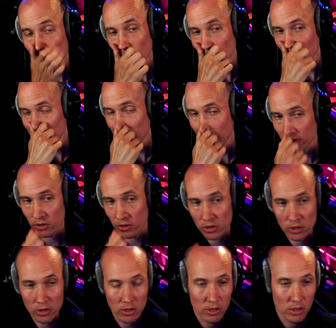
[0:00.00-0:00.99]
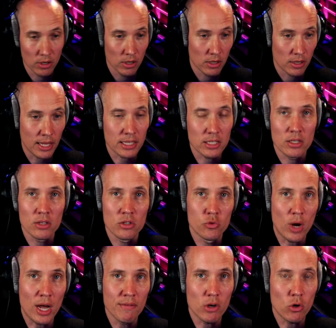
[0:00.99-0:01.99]
another, like the
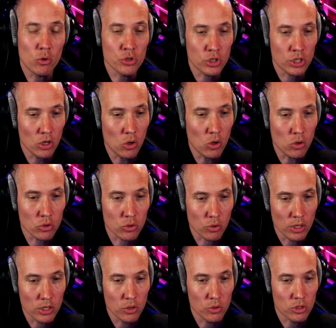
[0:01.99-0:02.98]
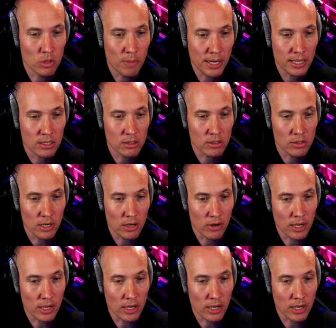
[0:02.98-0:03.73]
driving ostinato, and use the basses there,